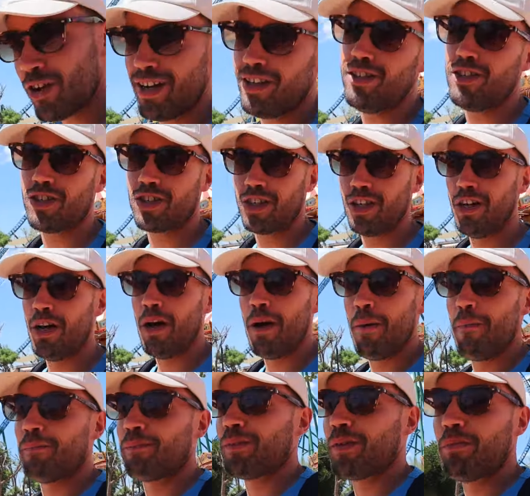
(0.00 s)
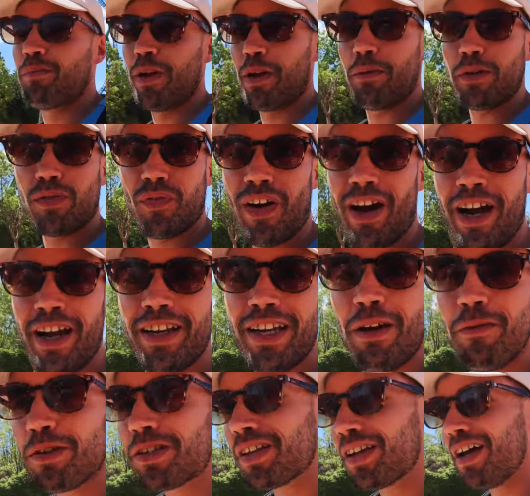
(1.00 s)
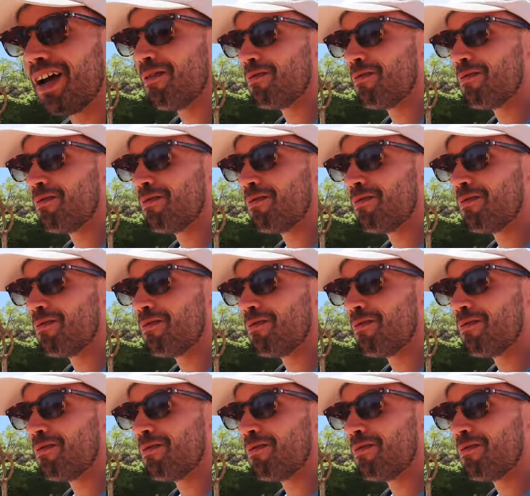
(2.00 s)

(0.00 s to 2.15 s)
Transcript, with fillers: and we got drenched. It was. But bad. it was fine. It, it was, was